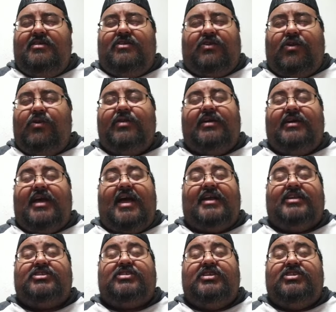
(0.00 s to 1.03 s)
Yokota
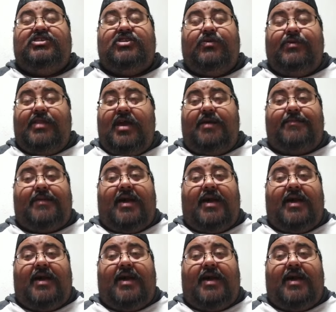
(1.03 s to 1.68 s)
actually showing up.